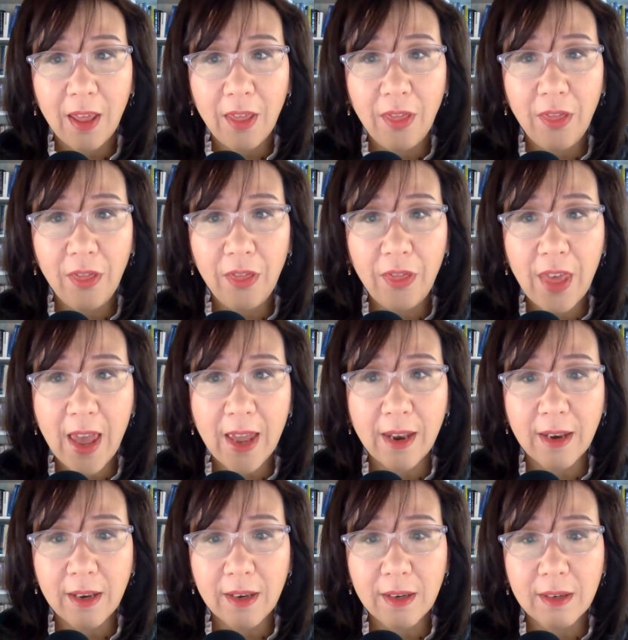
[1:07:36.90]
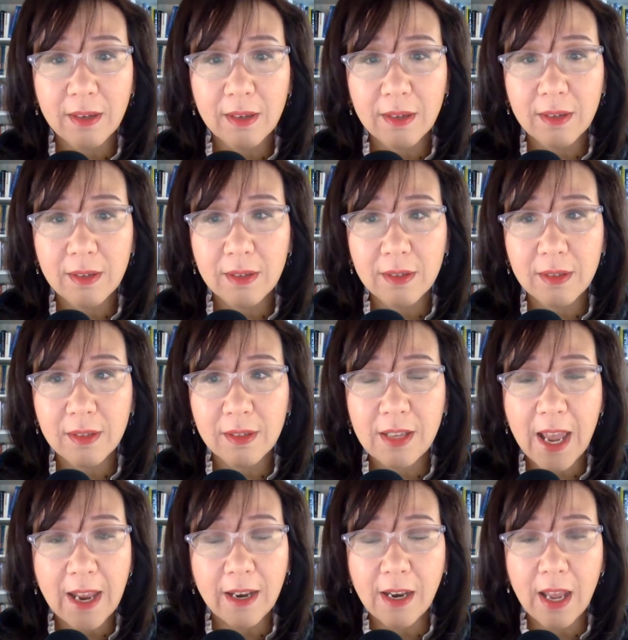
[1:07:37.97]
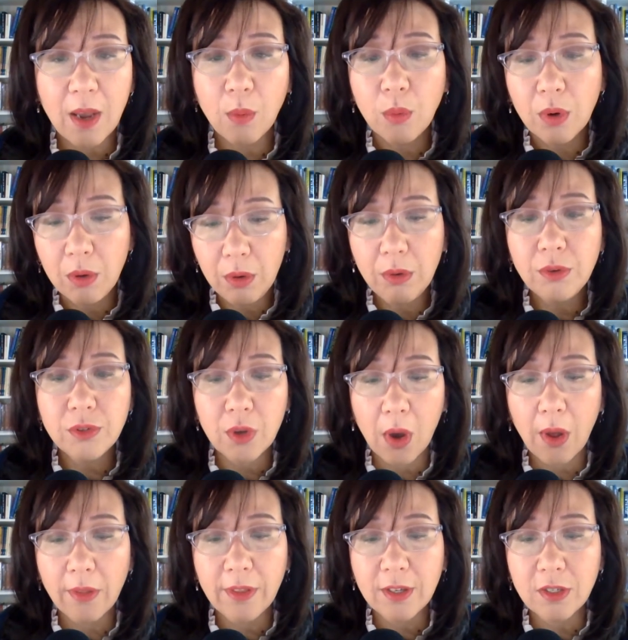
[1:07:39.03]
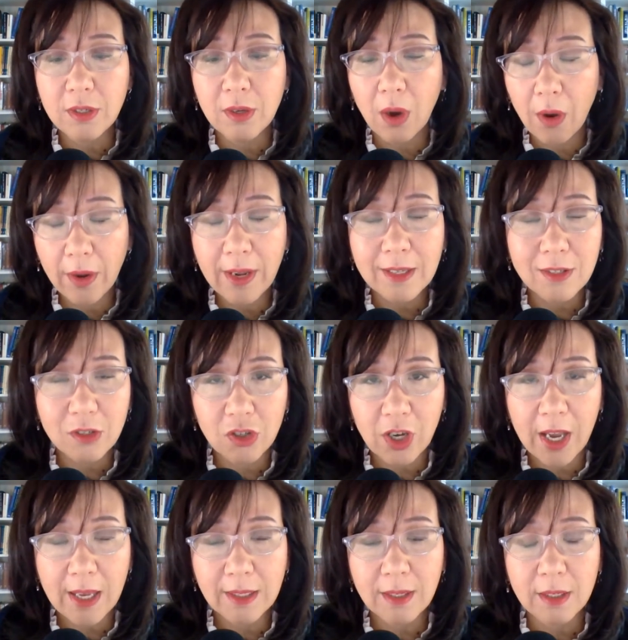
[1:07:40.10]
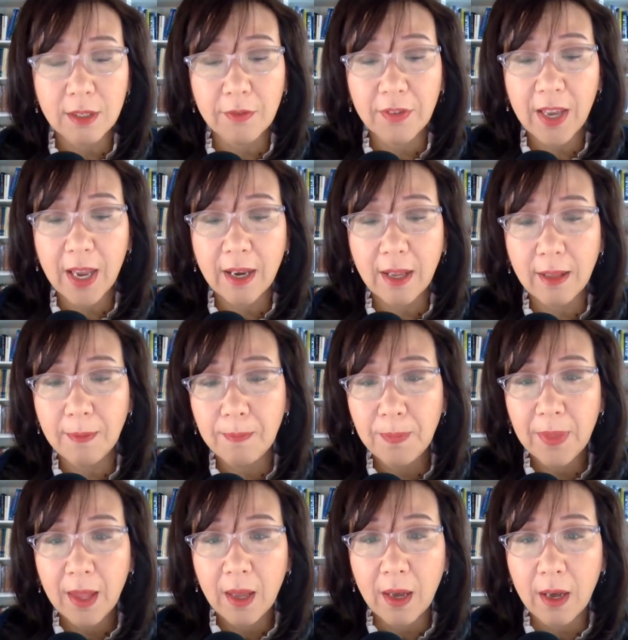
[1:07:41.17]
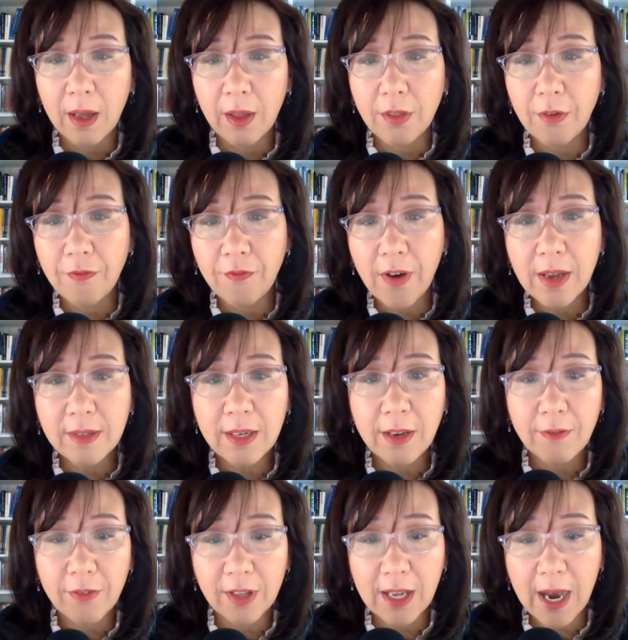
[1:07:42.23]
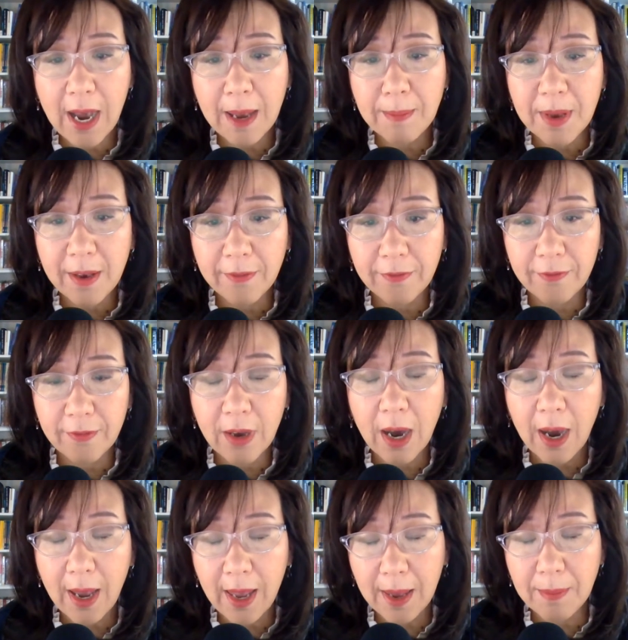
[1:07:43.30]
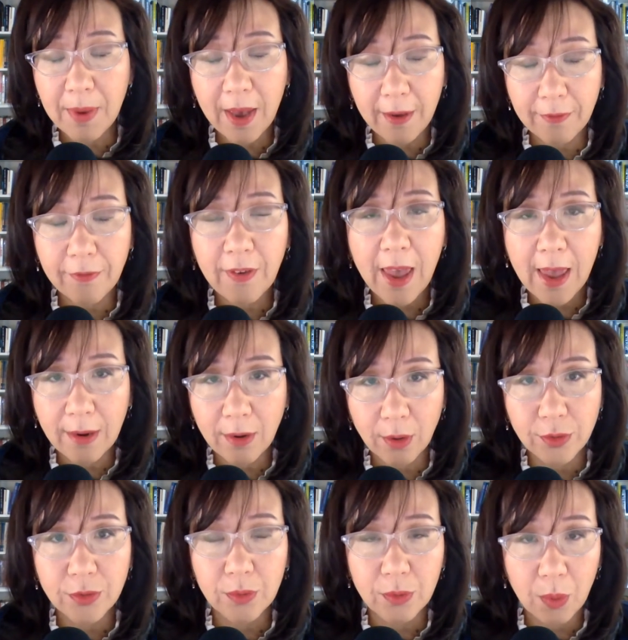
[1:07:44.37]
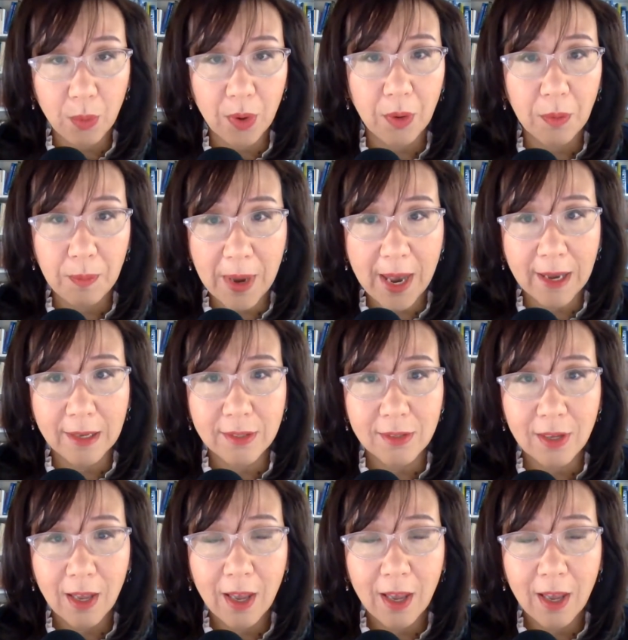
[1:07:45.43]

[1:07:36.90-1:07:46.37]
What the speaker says: then it will lose all its chances of getting the funding from the IMF and also the World Banks.